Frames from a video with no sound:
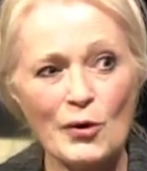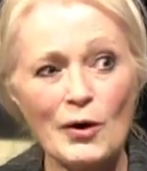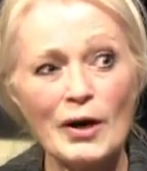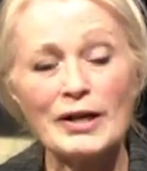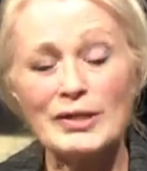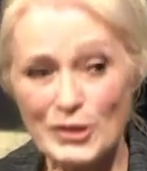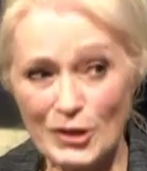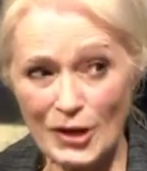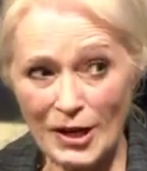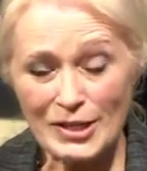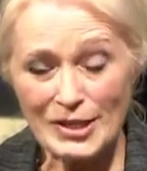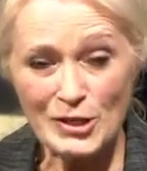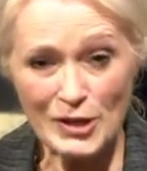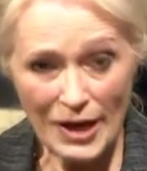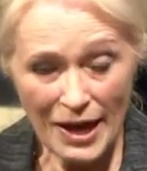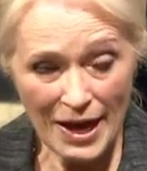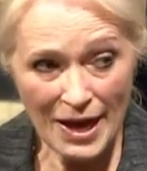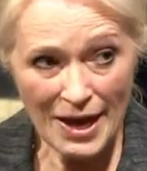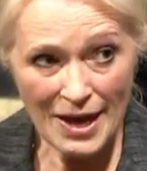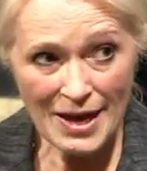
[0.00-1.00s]
So a
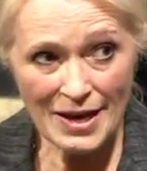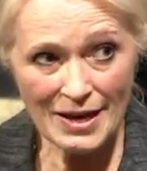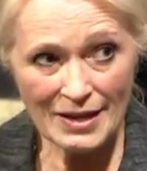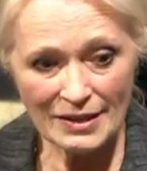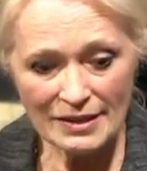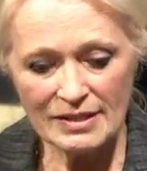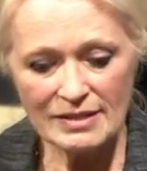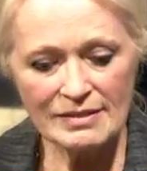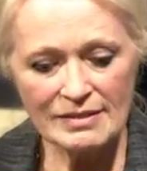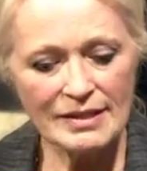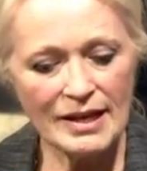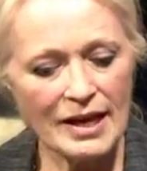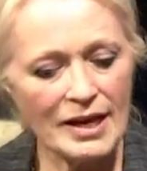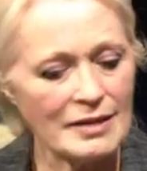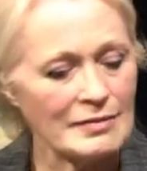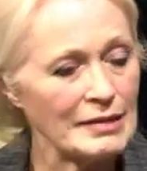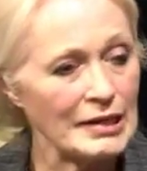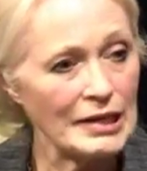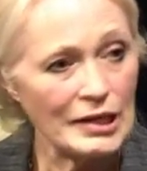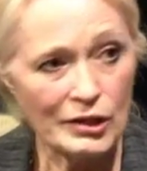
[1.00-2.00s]
judge can
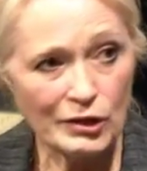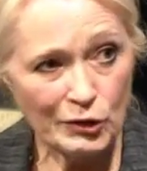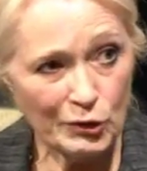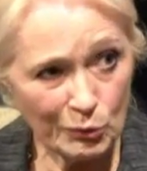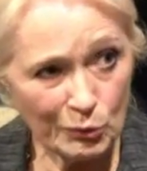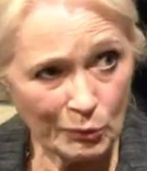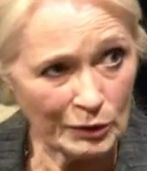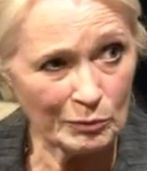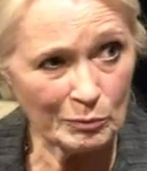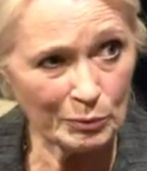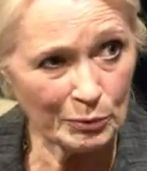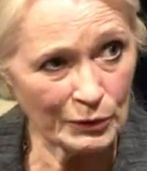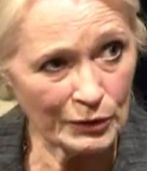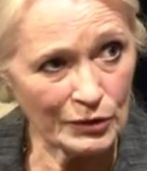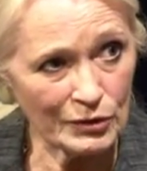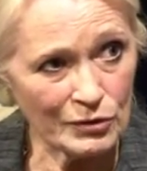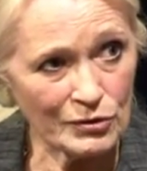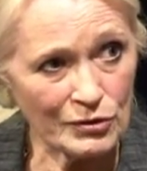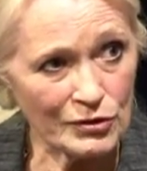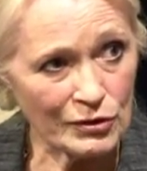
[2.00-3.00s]
say, you wouldn't
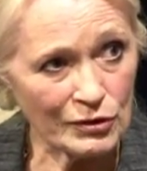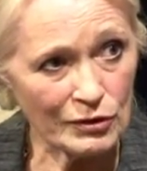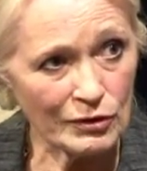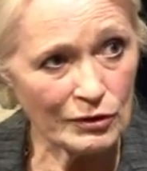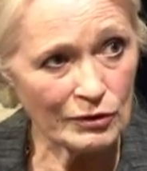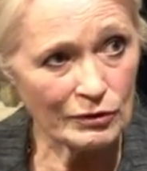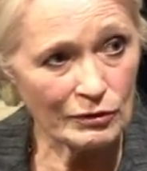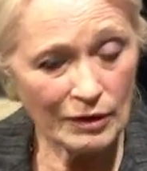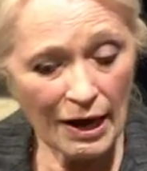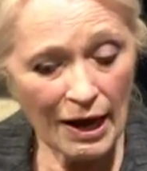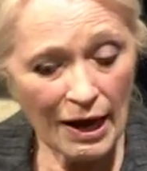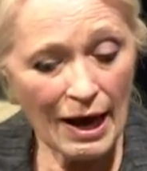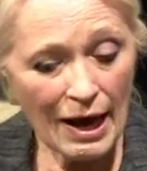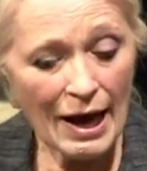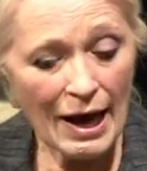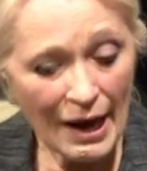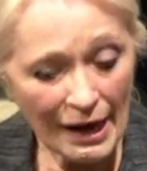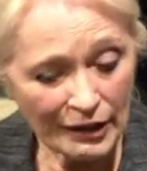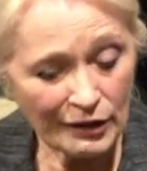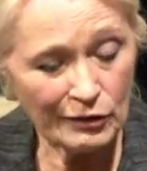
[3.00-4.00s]
produce your
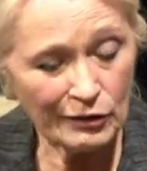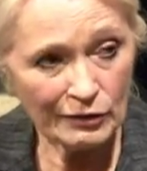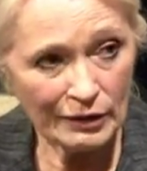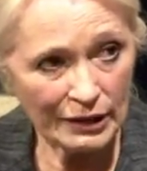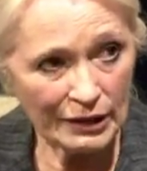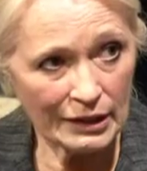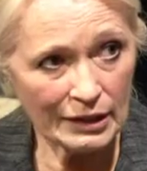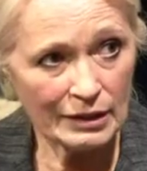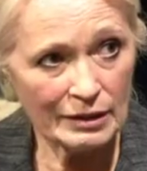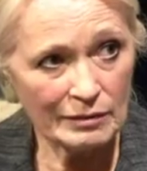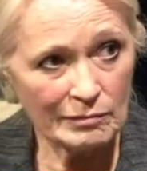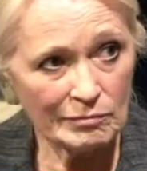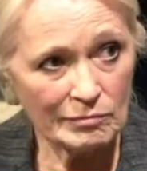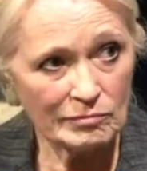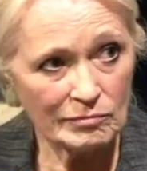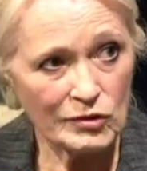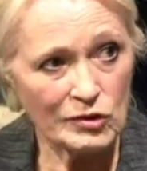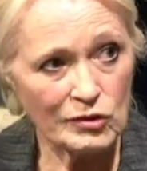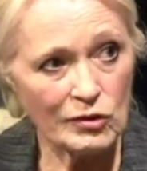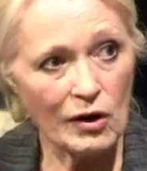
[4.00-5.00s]
accurate income,
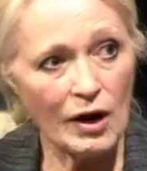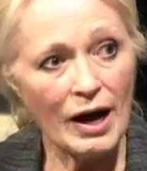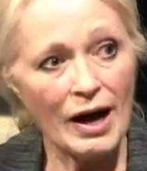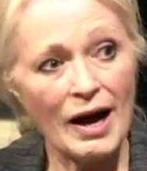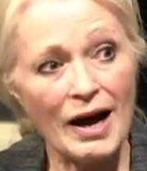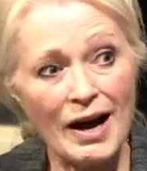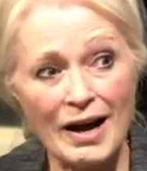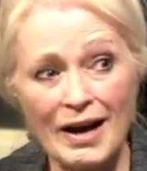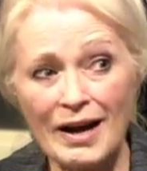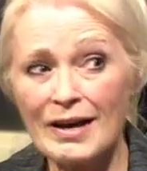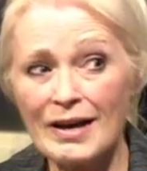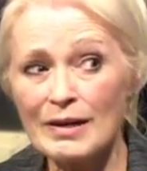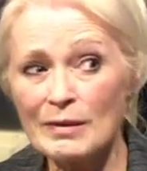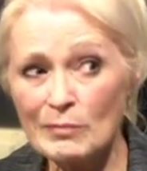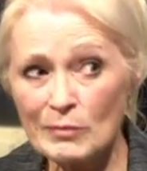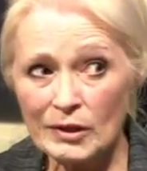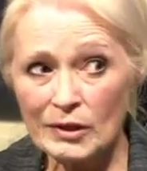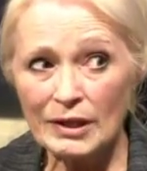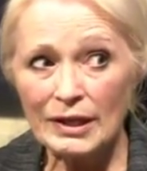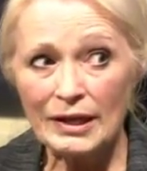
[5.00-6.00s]
so
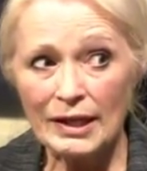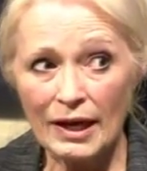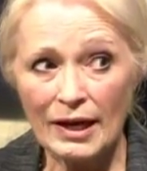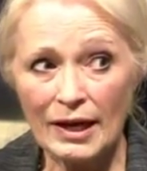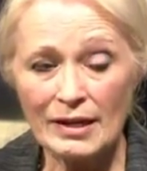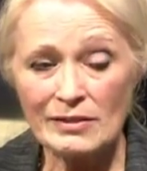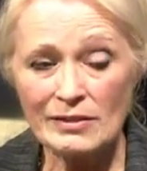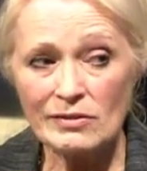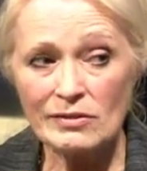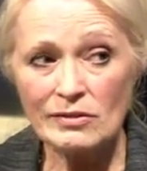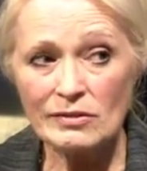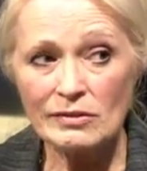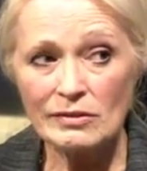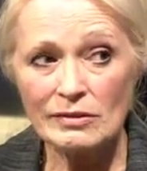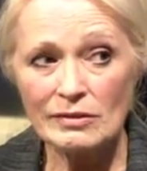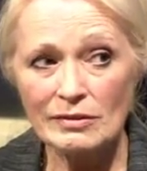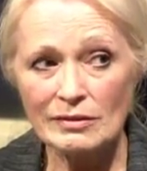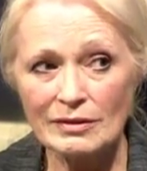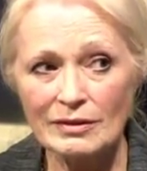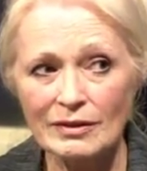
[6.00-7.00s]
I'm going to
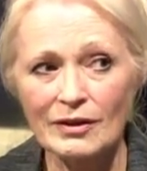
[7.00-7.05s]
guess